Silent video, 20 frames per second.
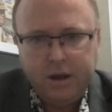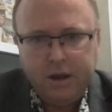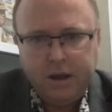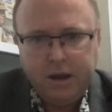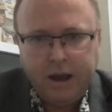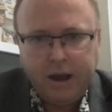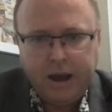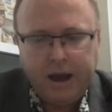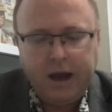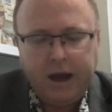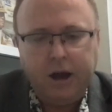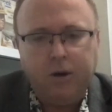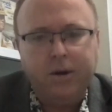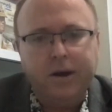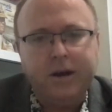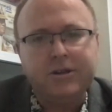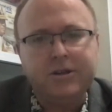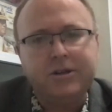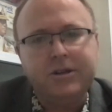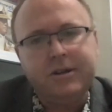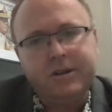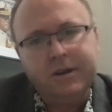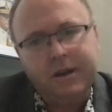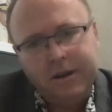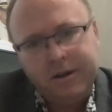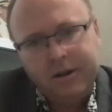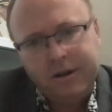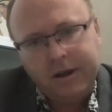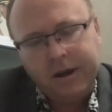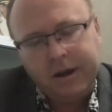How has he
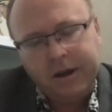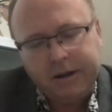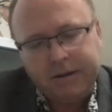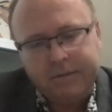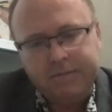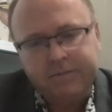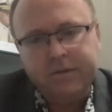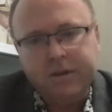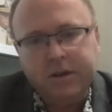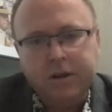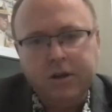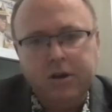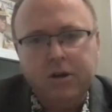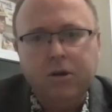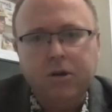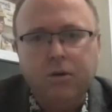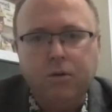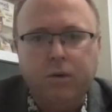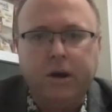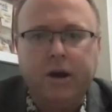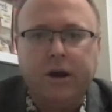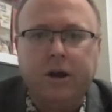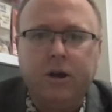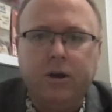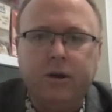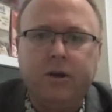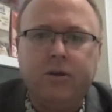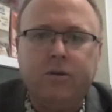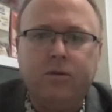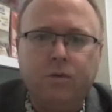done that? Well,
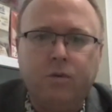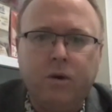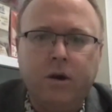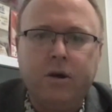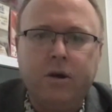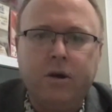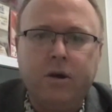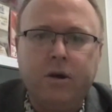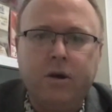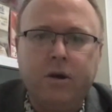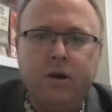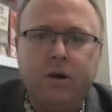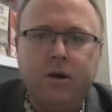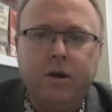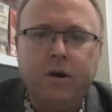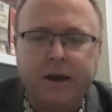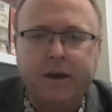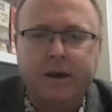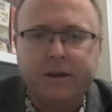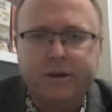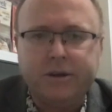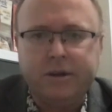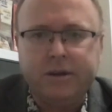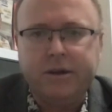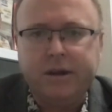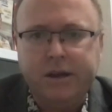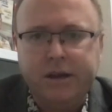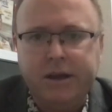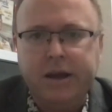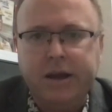in one aspect,
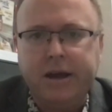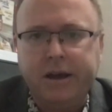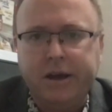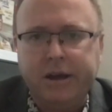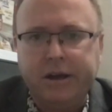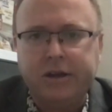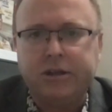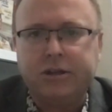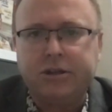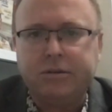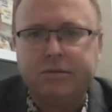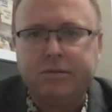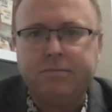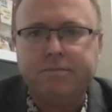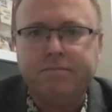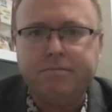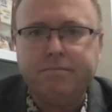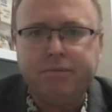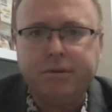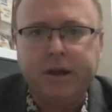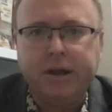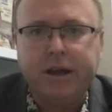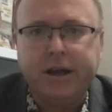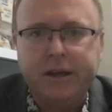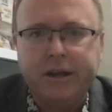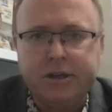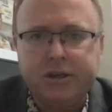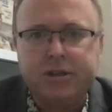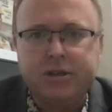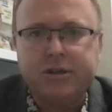he has
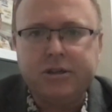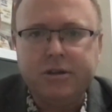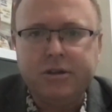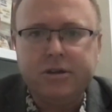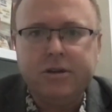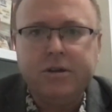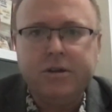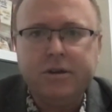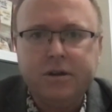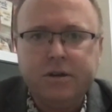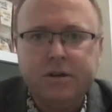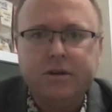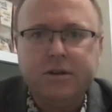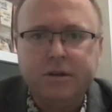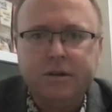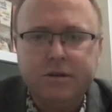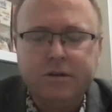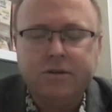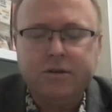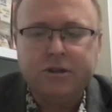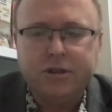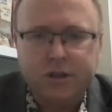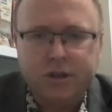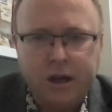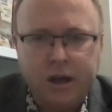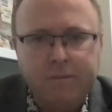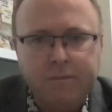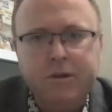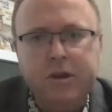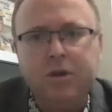placed
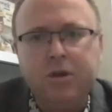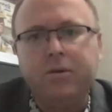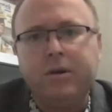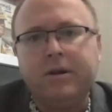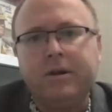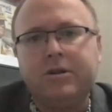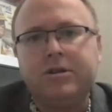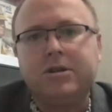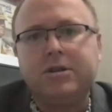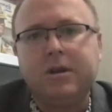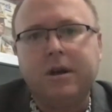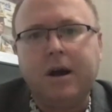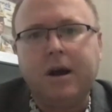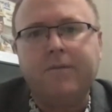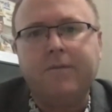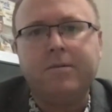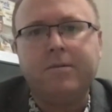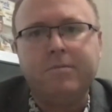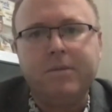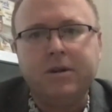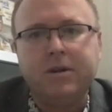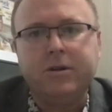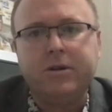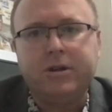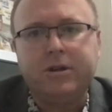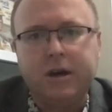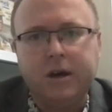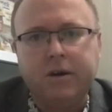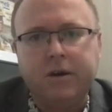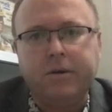some units of the
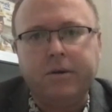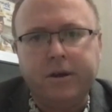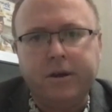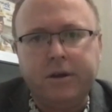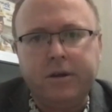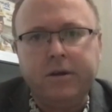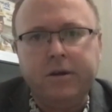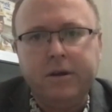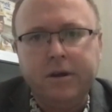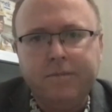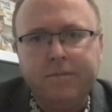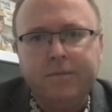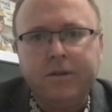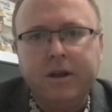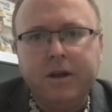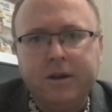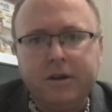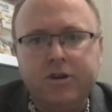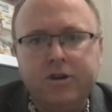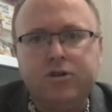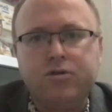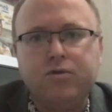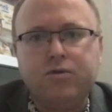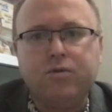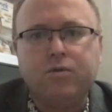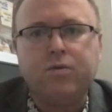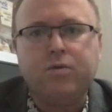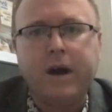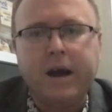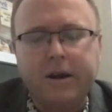military
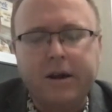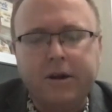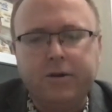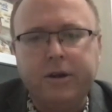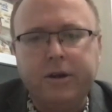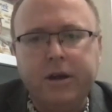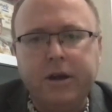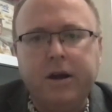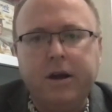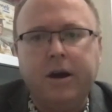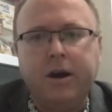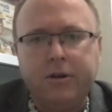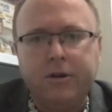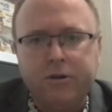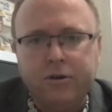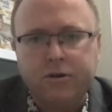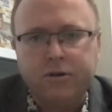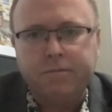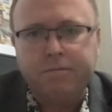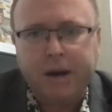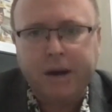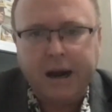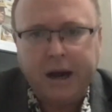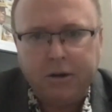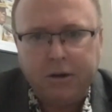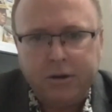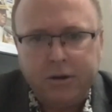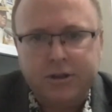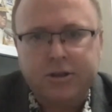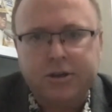directly under
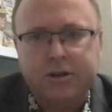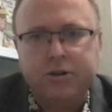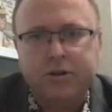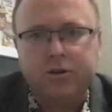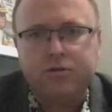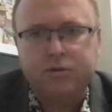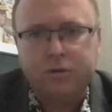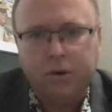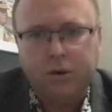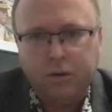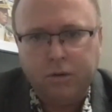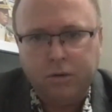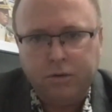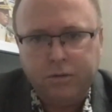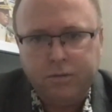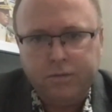palace control